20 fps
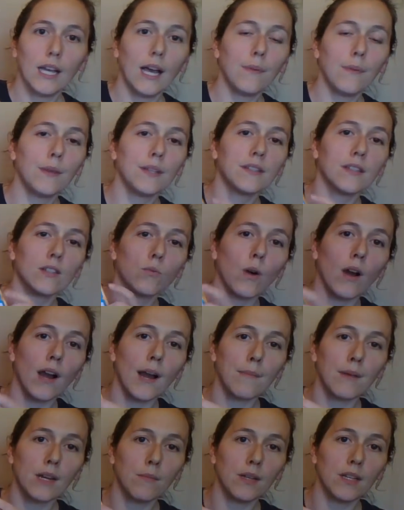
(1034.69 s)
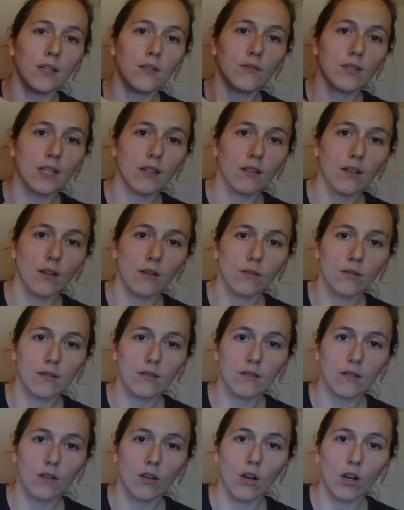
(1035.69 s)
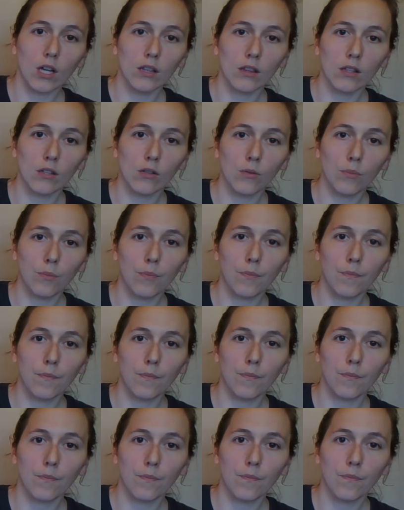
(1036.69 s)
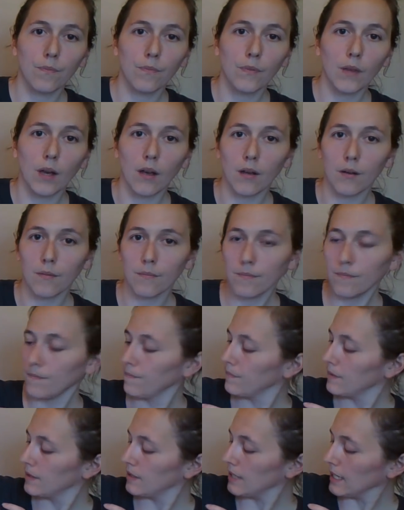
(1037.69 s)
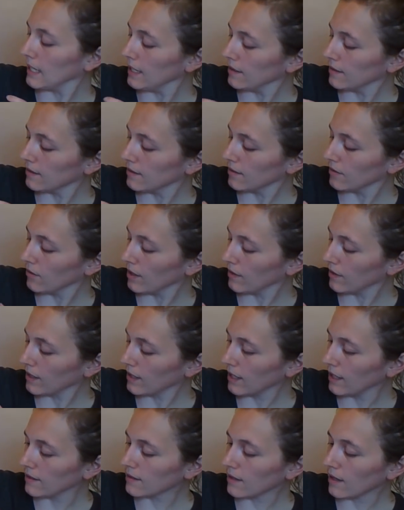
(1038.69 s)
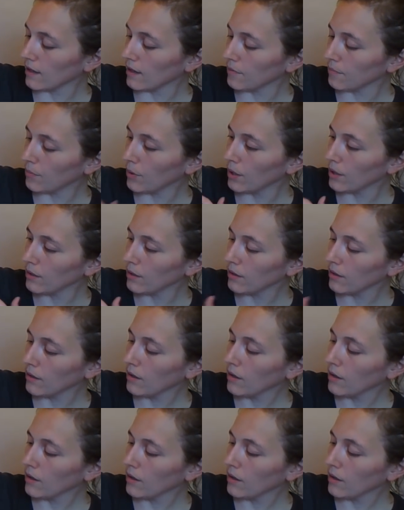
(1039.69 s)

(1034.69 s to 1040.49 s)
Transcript: And this is where I'm going to be using those hook and loop stickies so that the kids can put